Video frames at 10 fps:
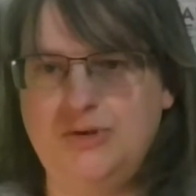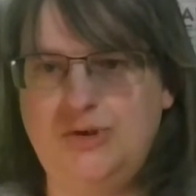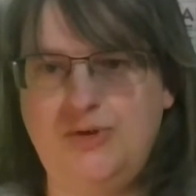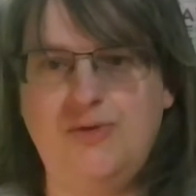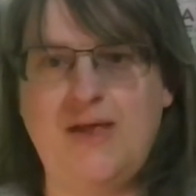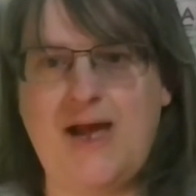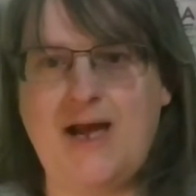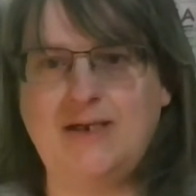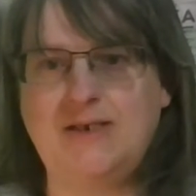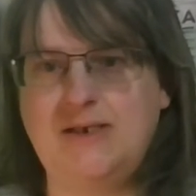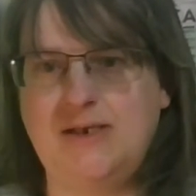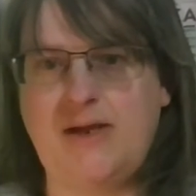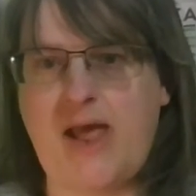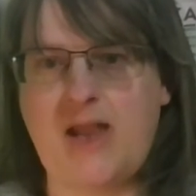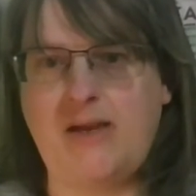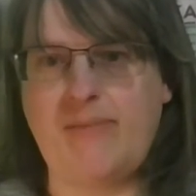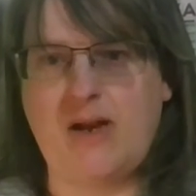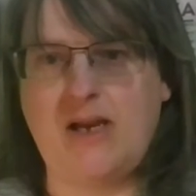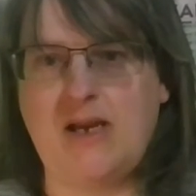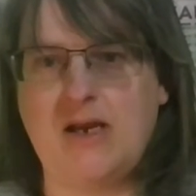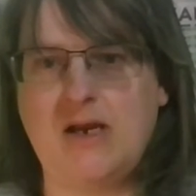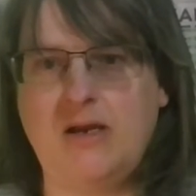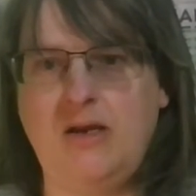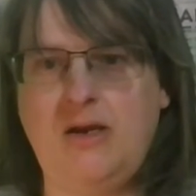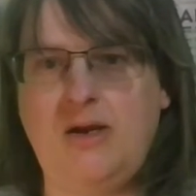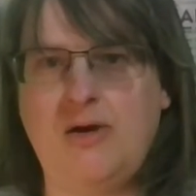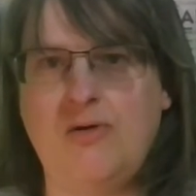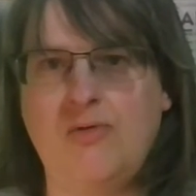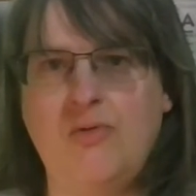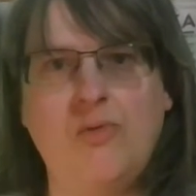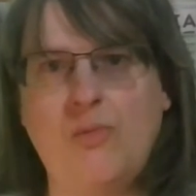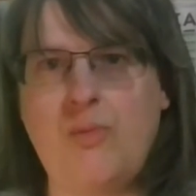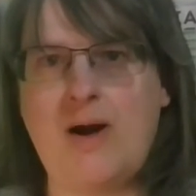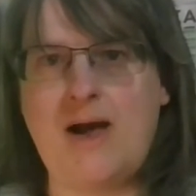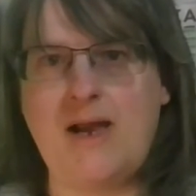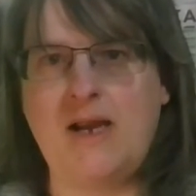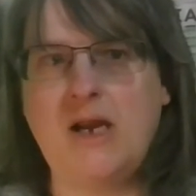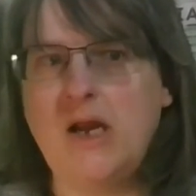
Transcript: do that to anybody you know why